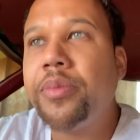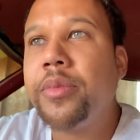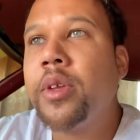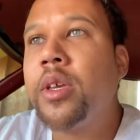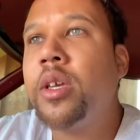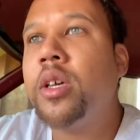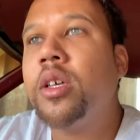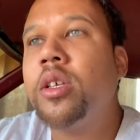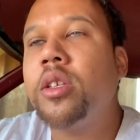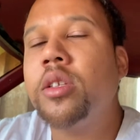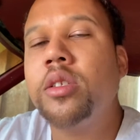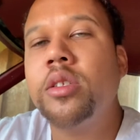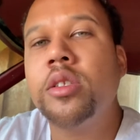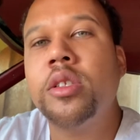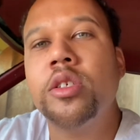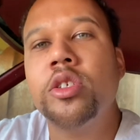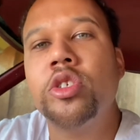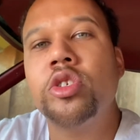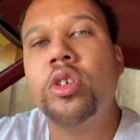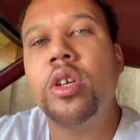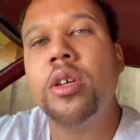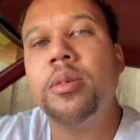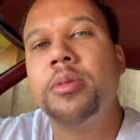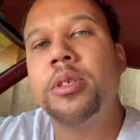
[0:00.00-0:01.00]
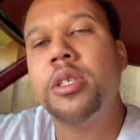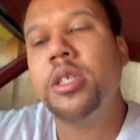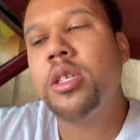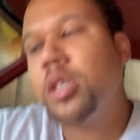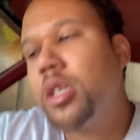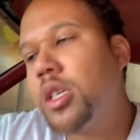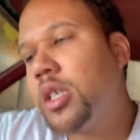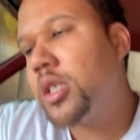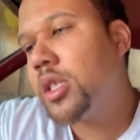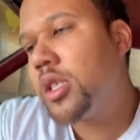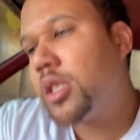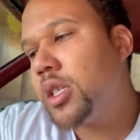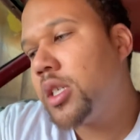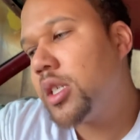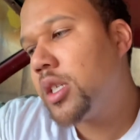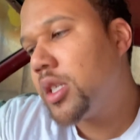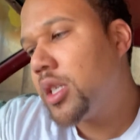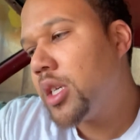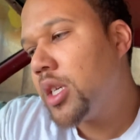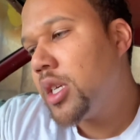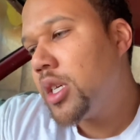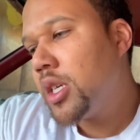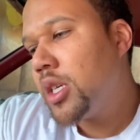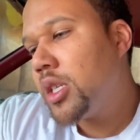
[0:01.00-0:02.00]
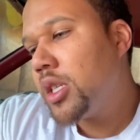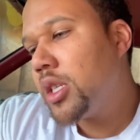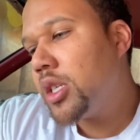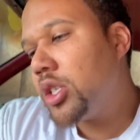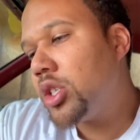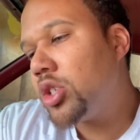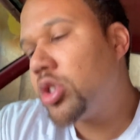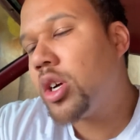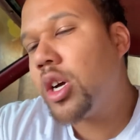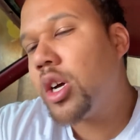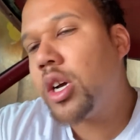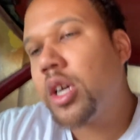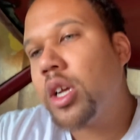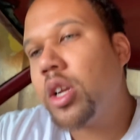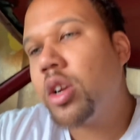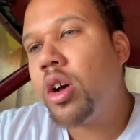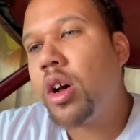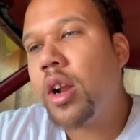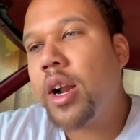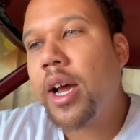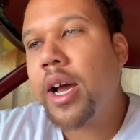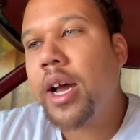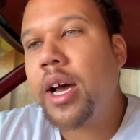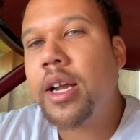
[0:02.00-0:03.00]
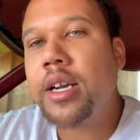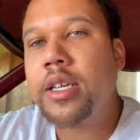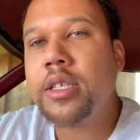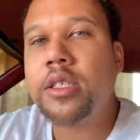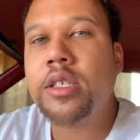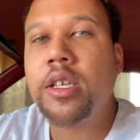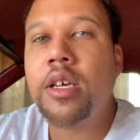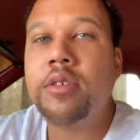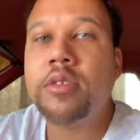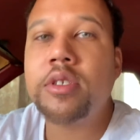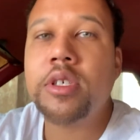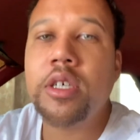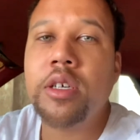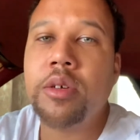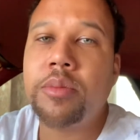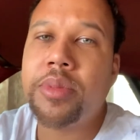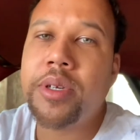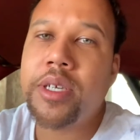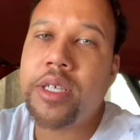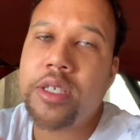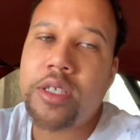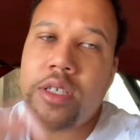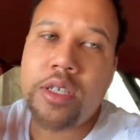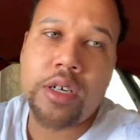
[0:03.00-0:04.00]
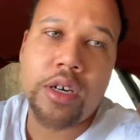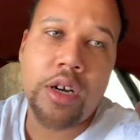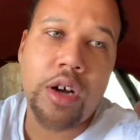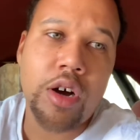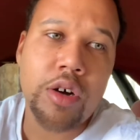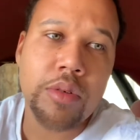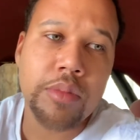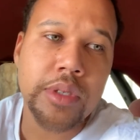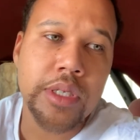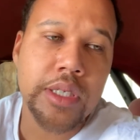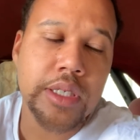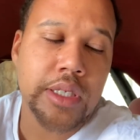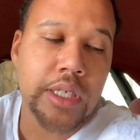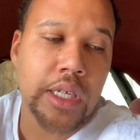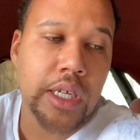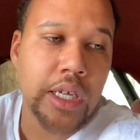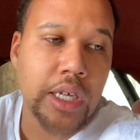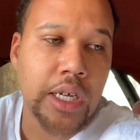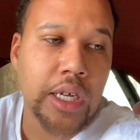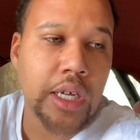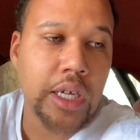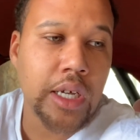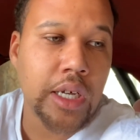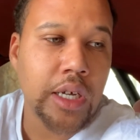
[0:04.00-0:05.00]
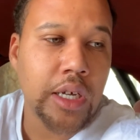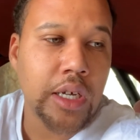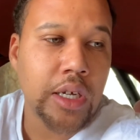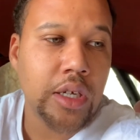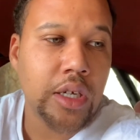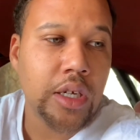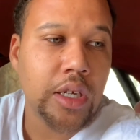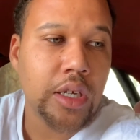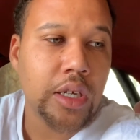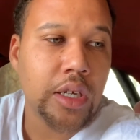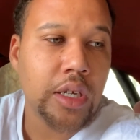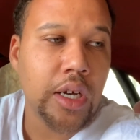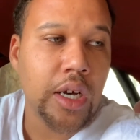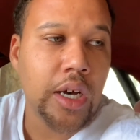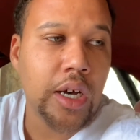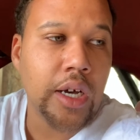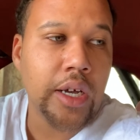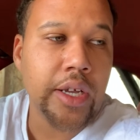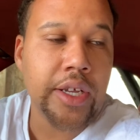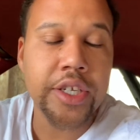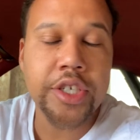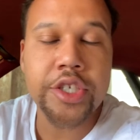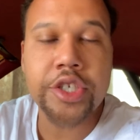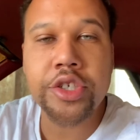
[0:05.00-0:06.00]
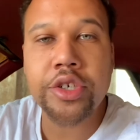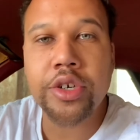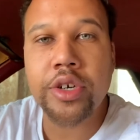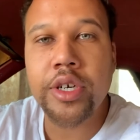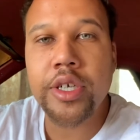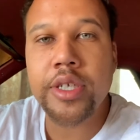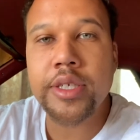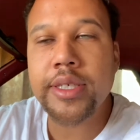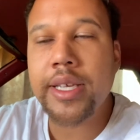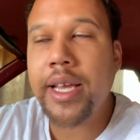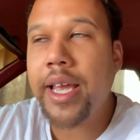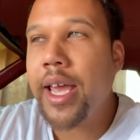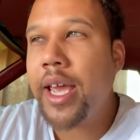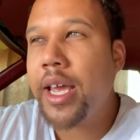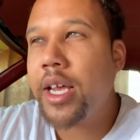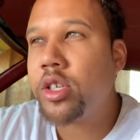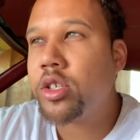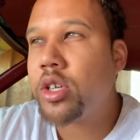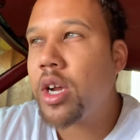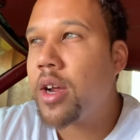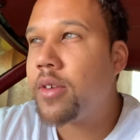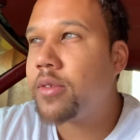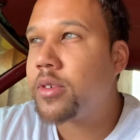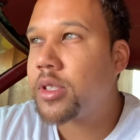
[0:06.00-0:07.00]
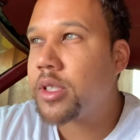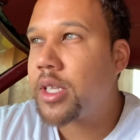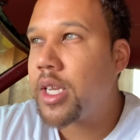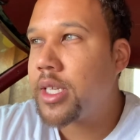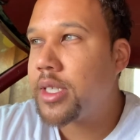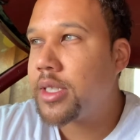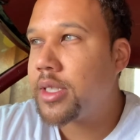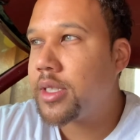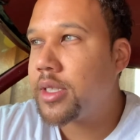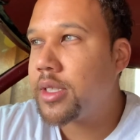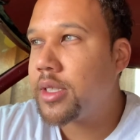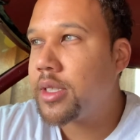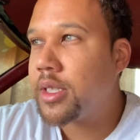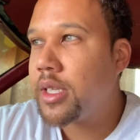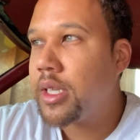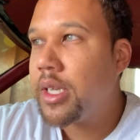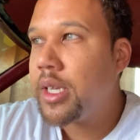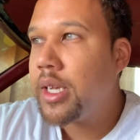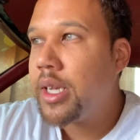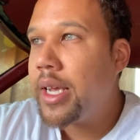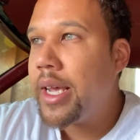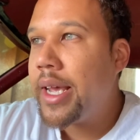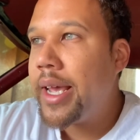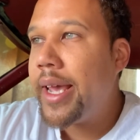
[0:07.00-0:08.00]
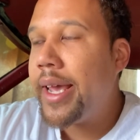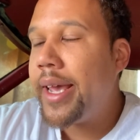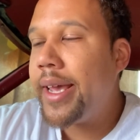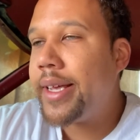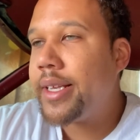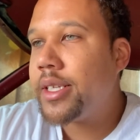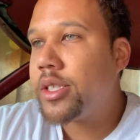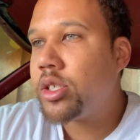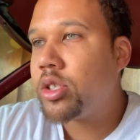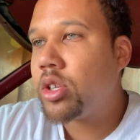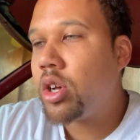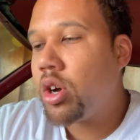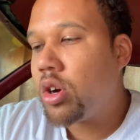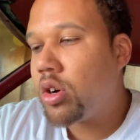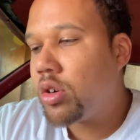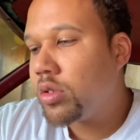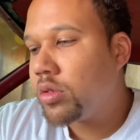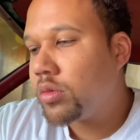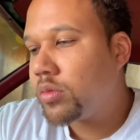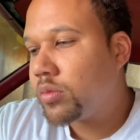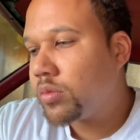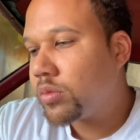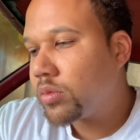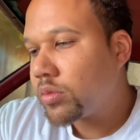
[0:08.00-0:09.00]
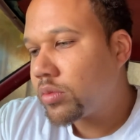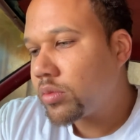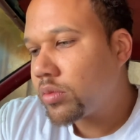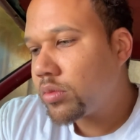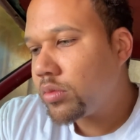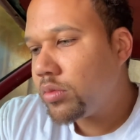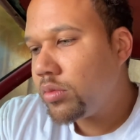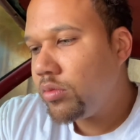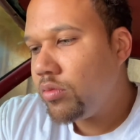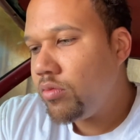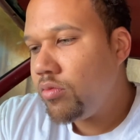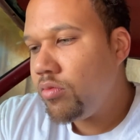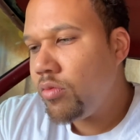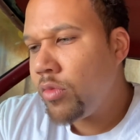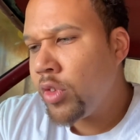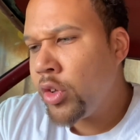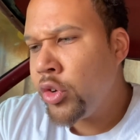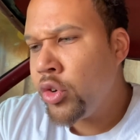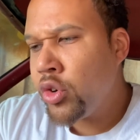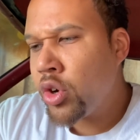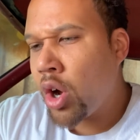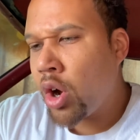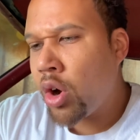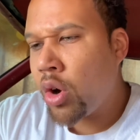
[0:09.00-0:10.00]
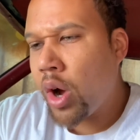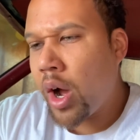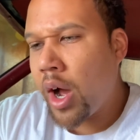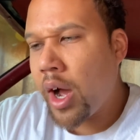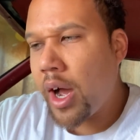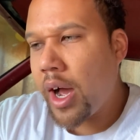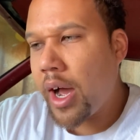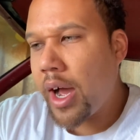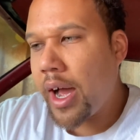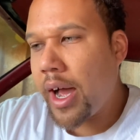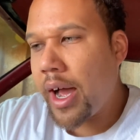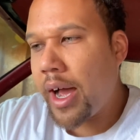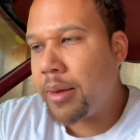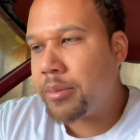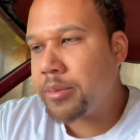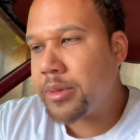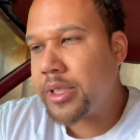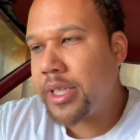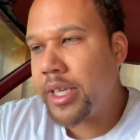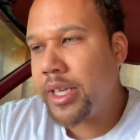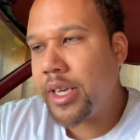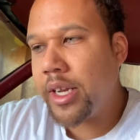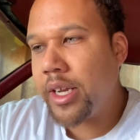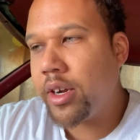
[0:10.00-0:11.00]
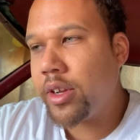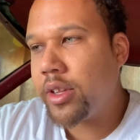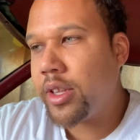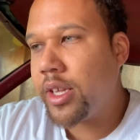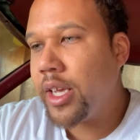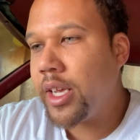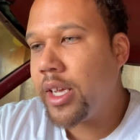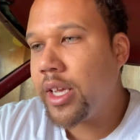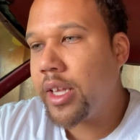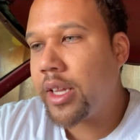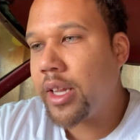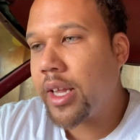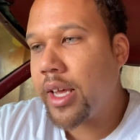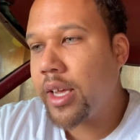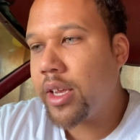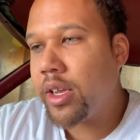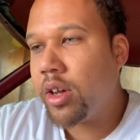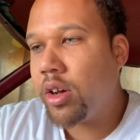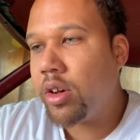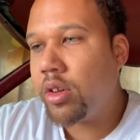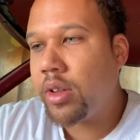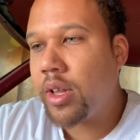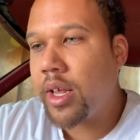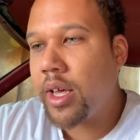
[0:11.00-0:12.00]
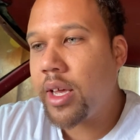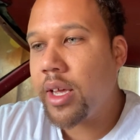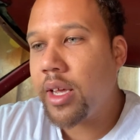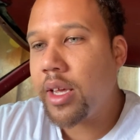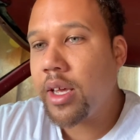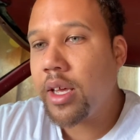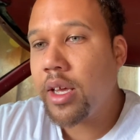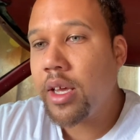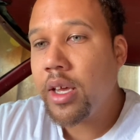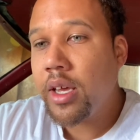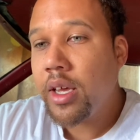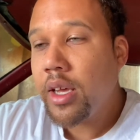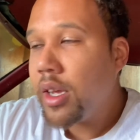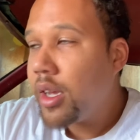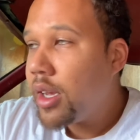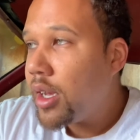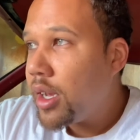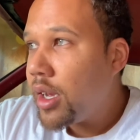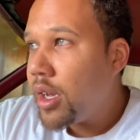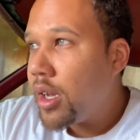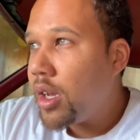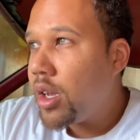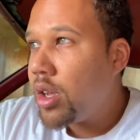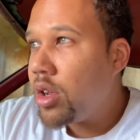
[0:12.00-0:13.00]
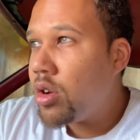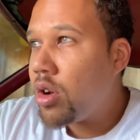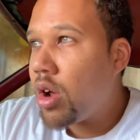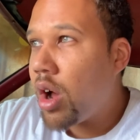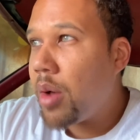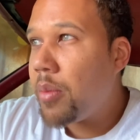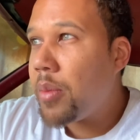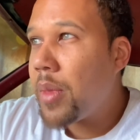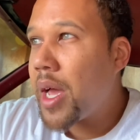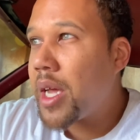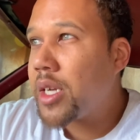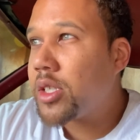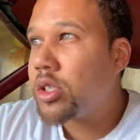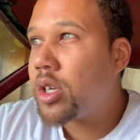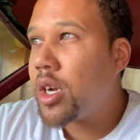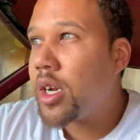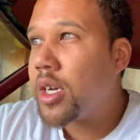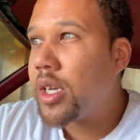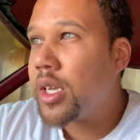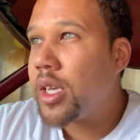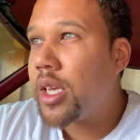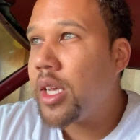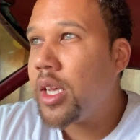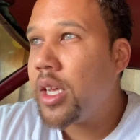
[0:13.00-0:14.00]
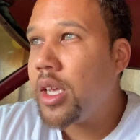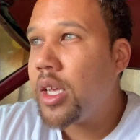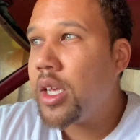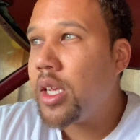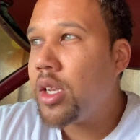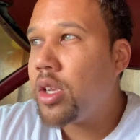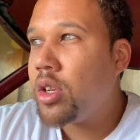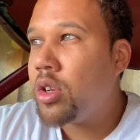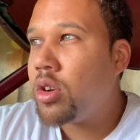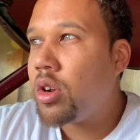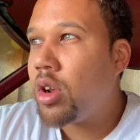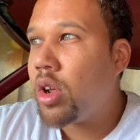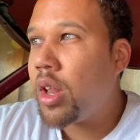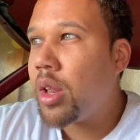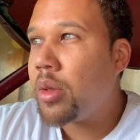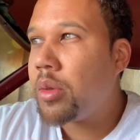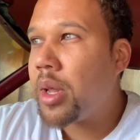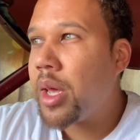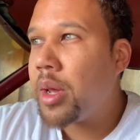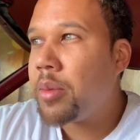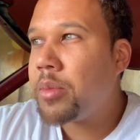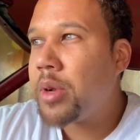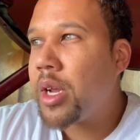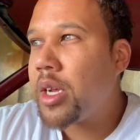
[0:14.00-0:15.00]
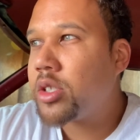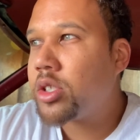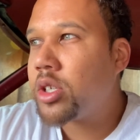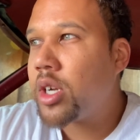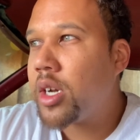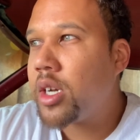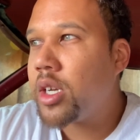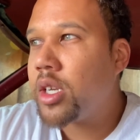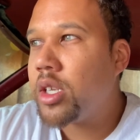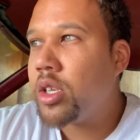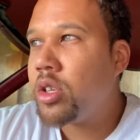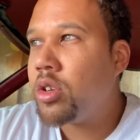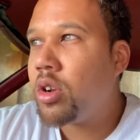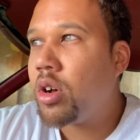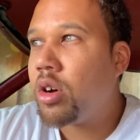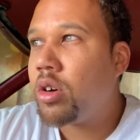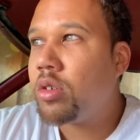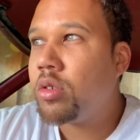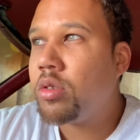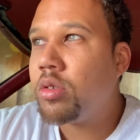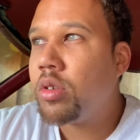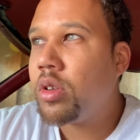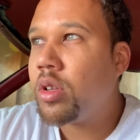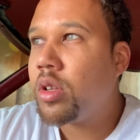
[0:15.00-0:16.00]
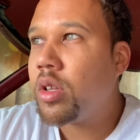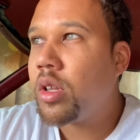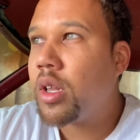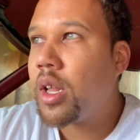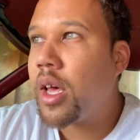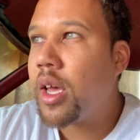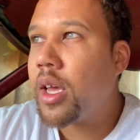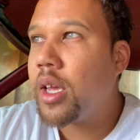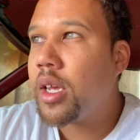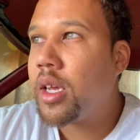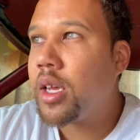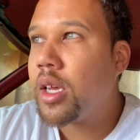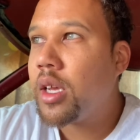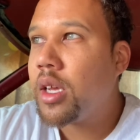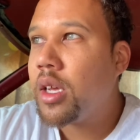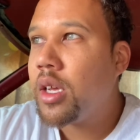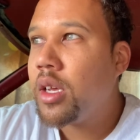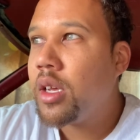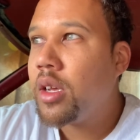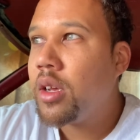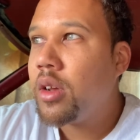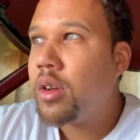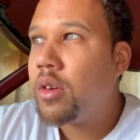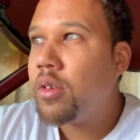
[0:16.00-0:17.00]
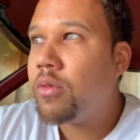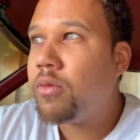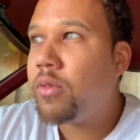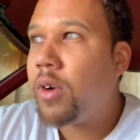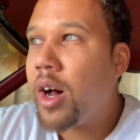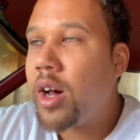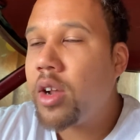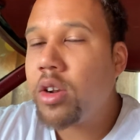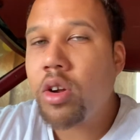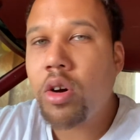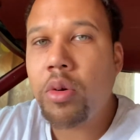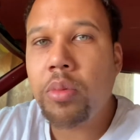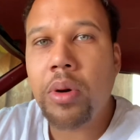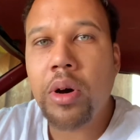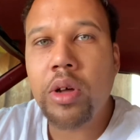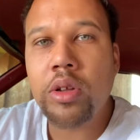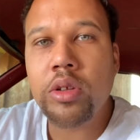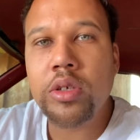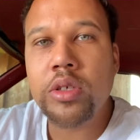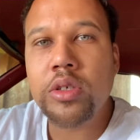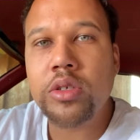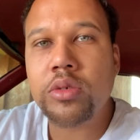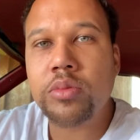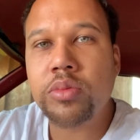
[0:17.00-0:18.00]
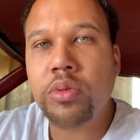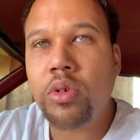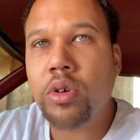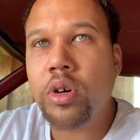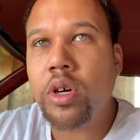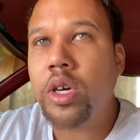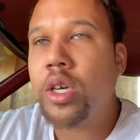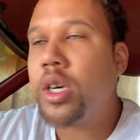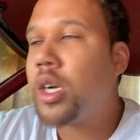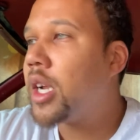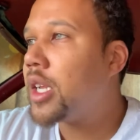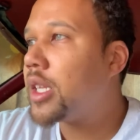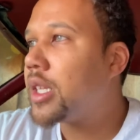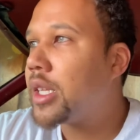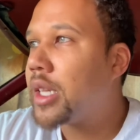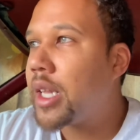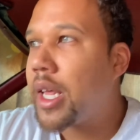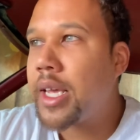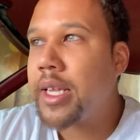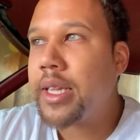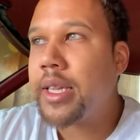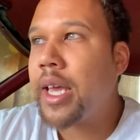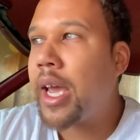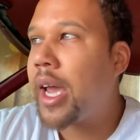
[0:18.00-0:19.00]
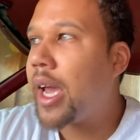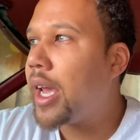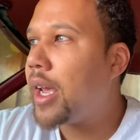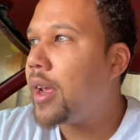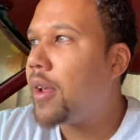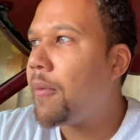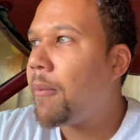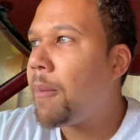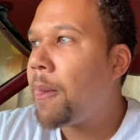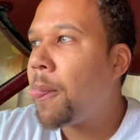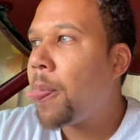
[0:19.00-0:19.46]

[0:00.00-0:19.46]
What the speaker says: good description of the truck and all that kind of stuff. Took a picture of homie's insurance and driver's license. And so, you know, I'm sitting thinking like, yo, like, you know, I'm not trying to get, you know, I'm not trying to, you know, like, file no police report or nothing like that.